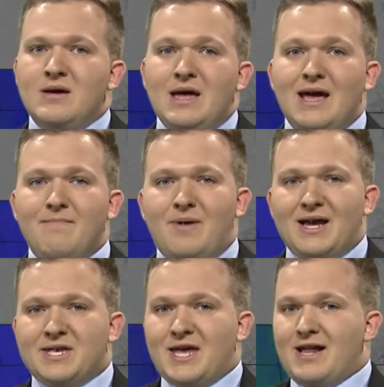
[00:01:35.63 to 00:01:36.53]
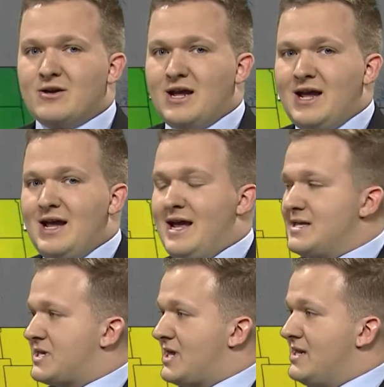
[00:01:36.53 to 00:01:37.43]
And by Saturday
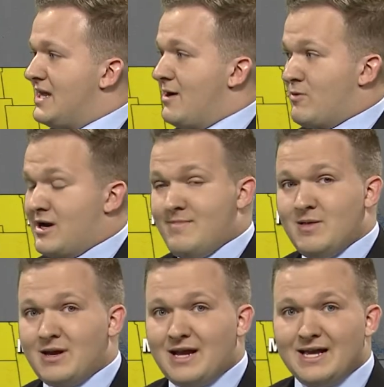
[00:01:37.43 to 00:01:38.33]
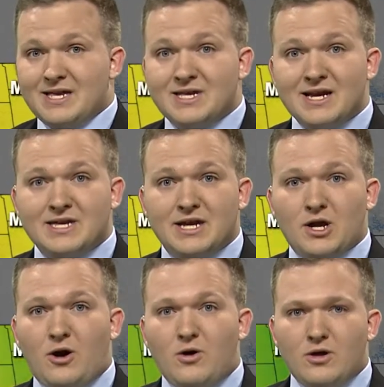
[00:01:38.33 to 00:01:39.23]
and Sunday, we're going to be looking at 60s
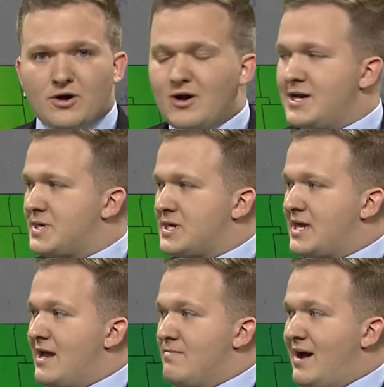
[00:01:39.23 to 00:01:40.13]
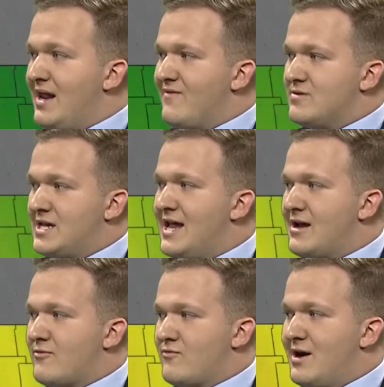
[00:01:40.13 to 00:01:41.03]
all across the state. Might even take
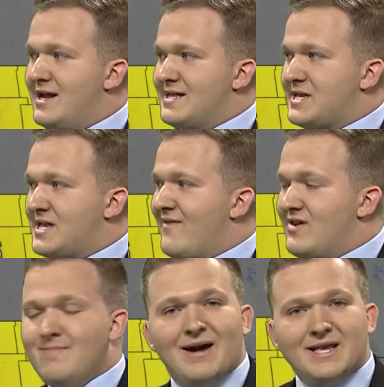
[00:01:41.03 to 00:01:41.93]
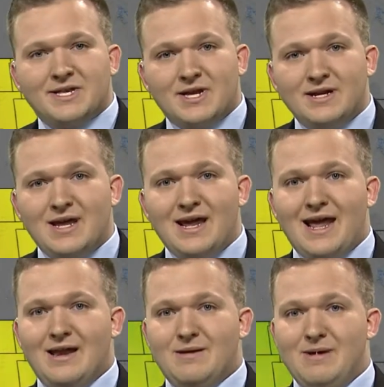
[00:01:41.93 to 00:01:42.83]
a run at 70 by Sunday
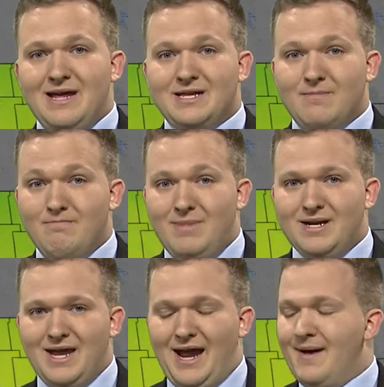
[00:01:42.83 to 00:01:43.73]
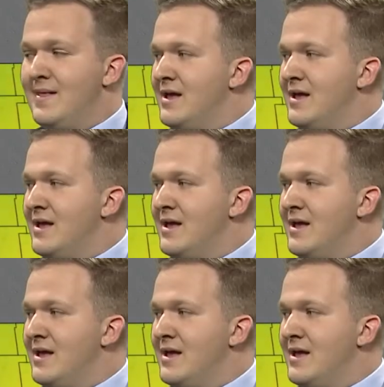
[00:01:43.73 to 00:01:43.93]
and into Monday.